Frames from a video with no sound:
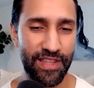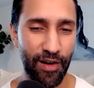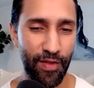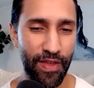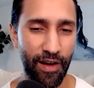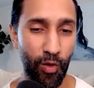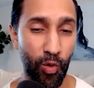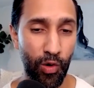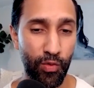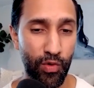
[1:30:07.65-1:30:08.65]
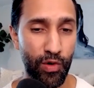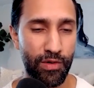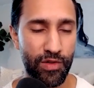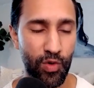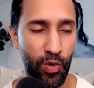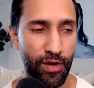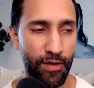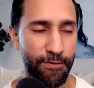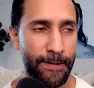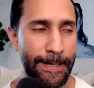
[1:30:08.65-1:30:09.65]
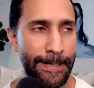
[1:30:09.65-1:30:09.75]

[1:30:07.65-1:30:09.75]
that are there or root sort of